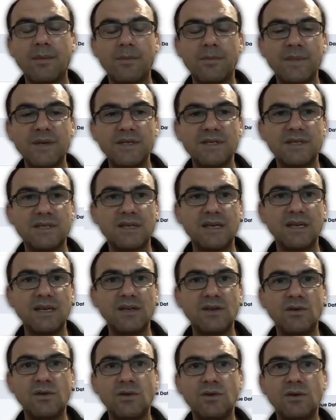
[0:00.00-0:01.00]
missed
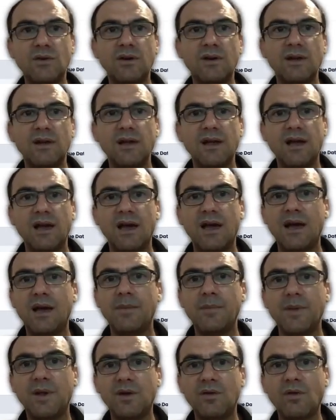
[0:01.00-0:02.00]
in your
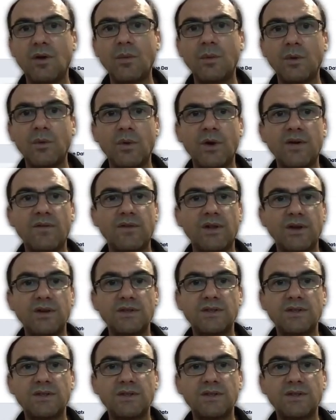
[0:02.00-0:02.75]
enrollment workflow.